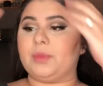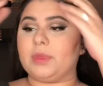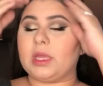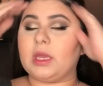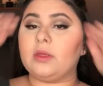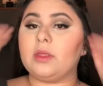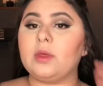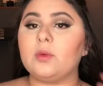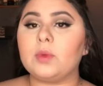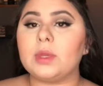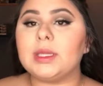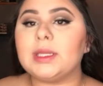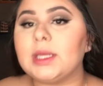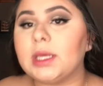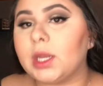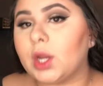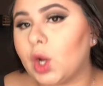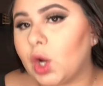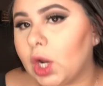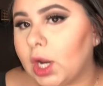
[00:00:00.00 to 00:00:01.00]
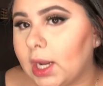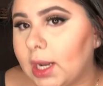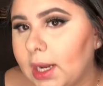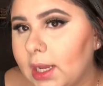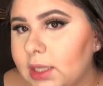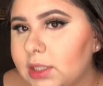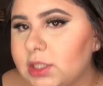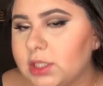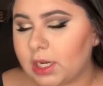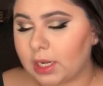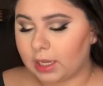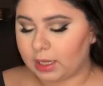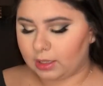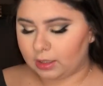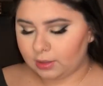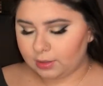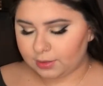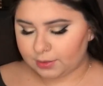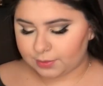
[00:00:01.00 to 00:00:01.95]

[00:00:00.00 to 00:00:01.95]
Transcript: Now that we did our lash line,